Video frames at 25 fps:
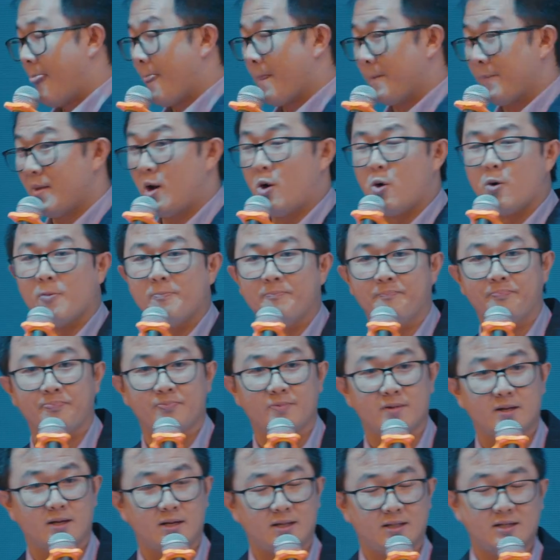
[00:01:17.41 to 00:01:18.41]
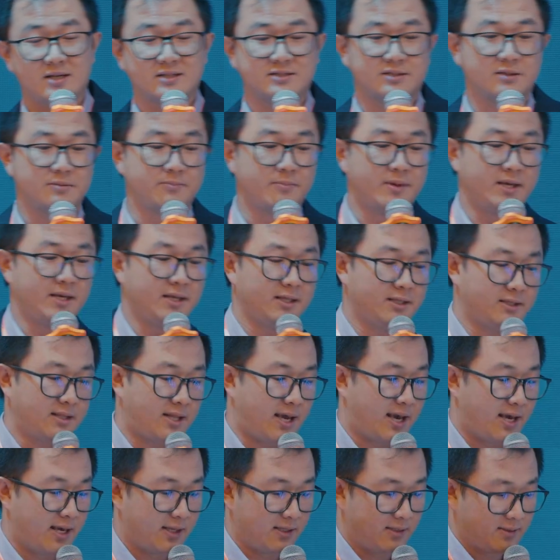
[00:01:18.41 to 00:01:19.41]
No, it doesn't mean
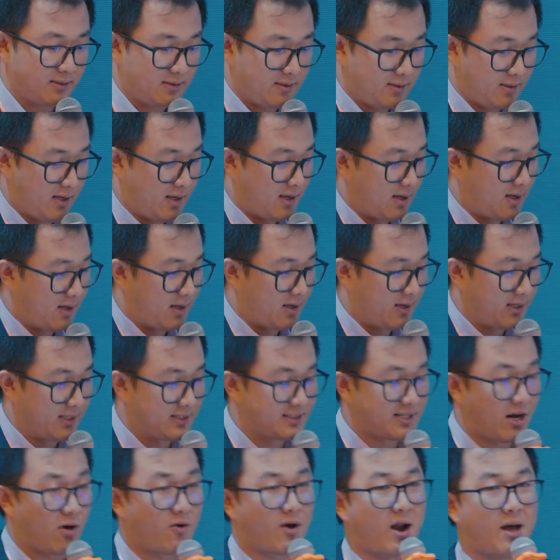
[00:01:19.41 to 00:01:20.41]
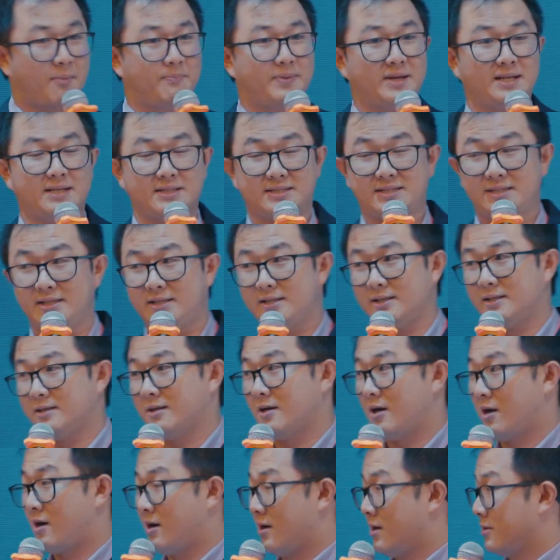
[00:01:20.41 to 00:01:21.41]
that it's our
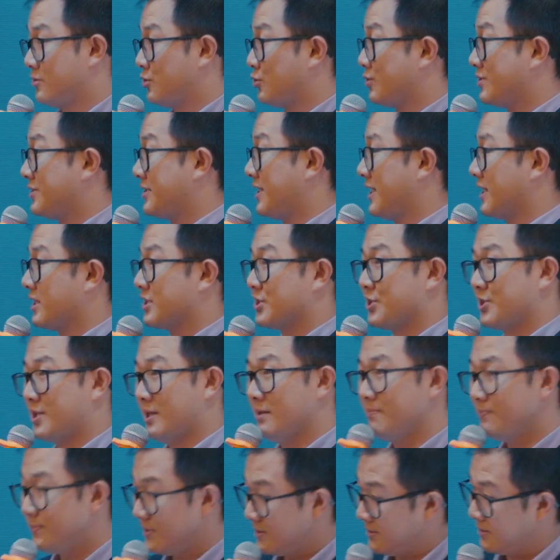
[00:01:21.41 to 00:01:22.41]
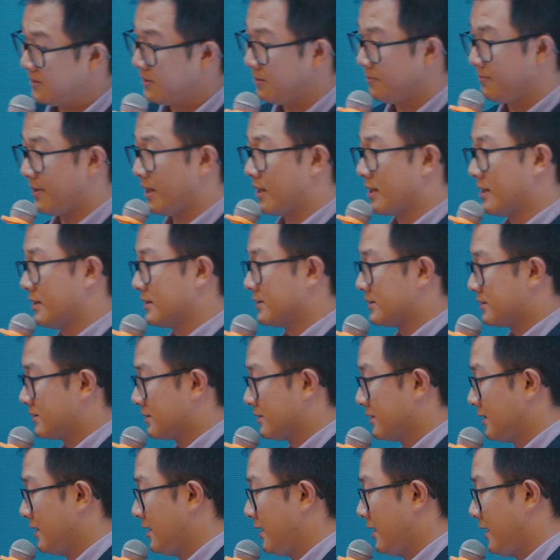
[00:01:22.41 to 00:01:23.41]
ability to sink ships,
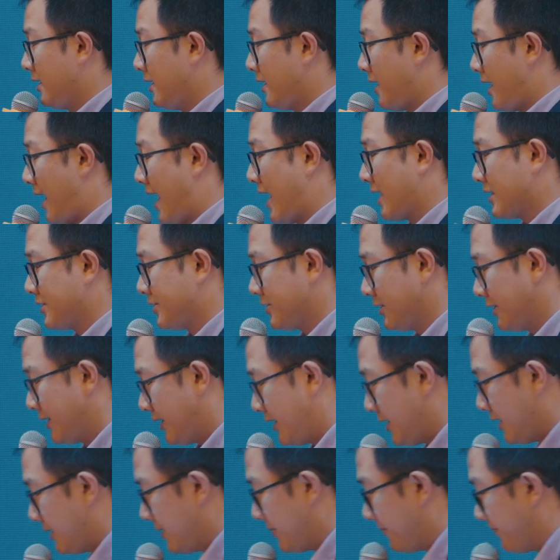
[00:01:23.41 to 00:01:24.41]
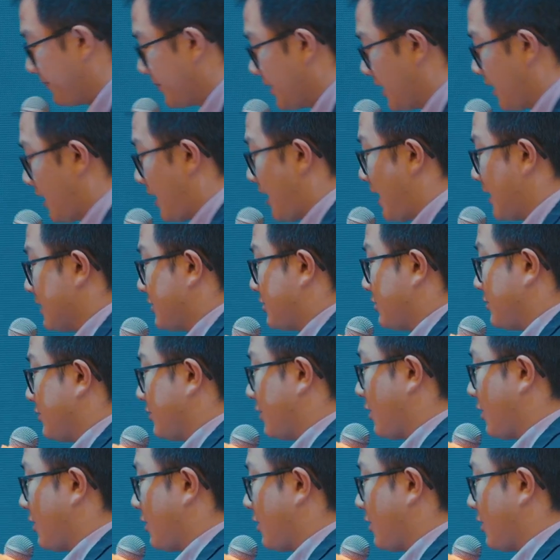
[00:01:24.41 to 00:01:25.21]
because actually, as you